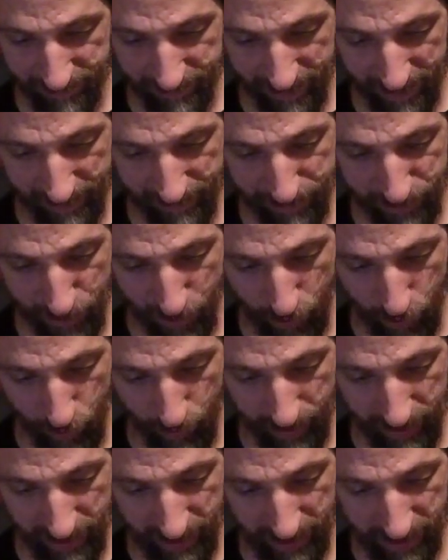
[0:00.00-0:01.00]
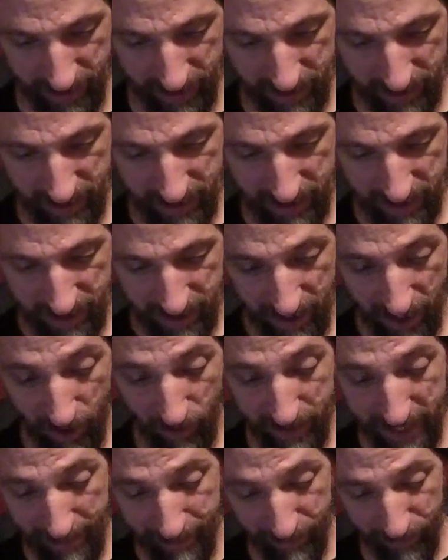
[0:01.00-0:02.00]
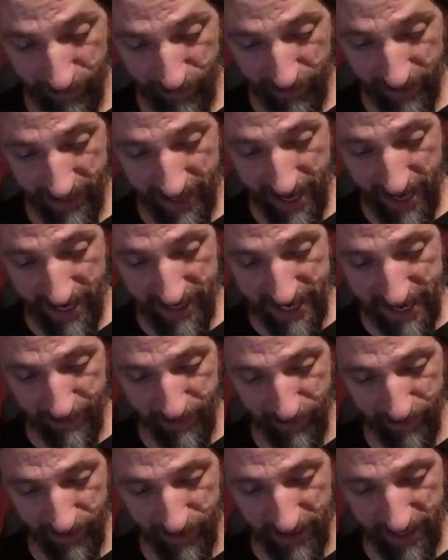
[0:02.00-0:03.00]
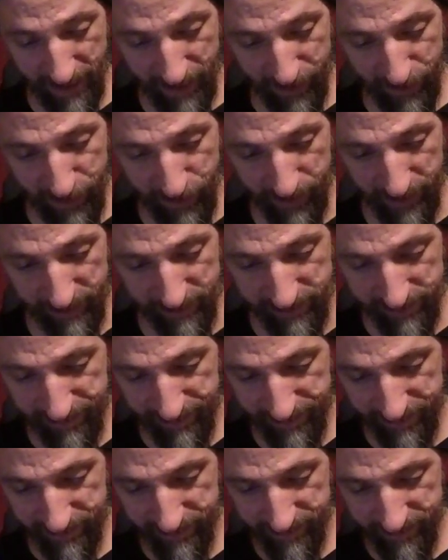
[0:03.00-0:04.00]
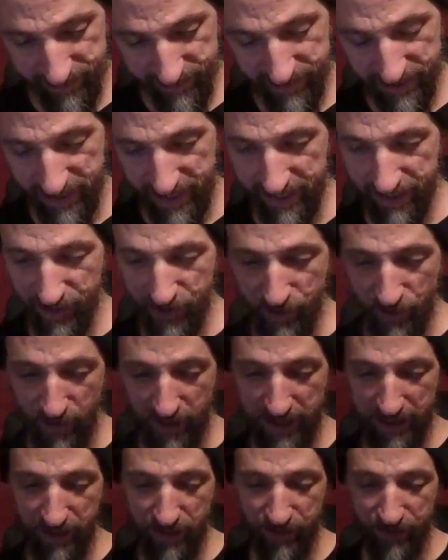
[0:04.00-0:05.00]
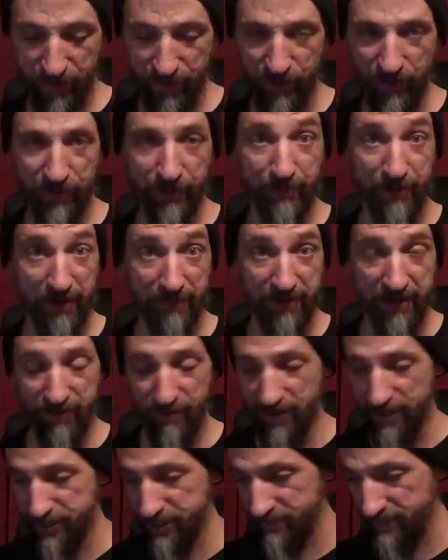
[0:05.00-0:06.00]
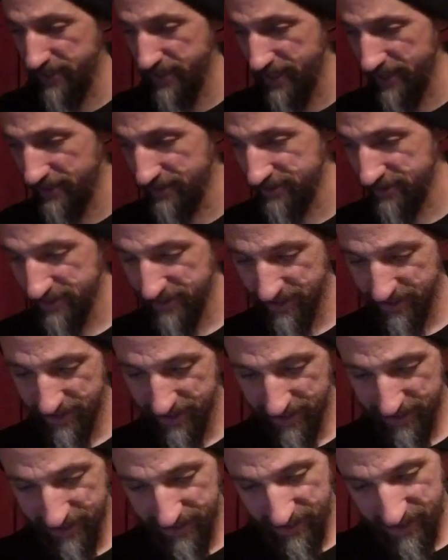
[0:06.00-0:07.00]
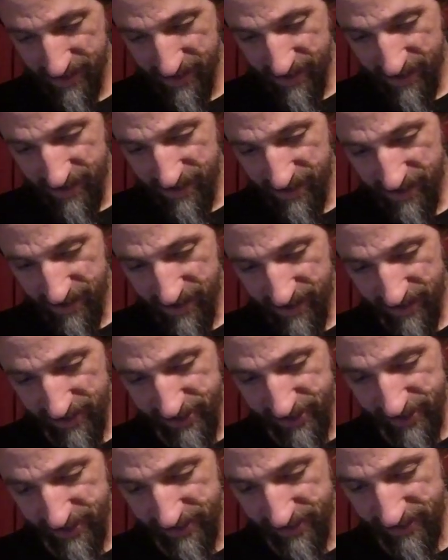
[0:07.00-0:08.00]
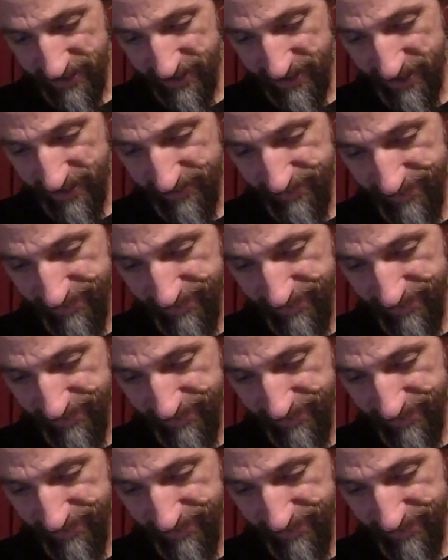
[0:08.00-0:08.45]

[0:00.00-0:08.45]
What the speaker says: Pick up Toby. Oh, Campo Verde. Hey, Campo Verde, how you doing? And Nicole. Hello, Nicole. You're probably not watching, but hey. Oh, Jesus.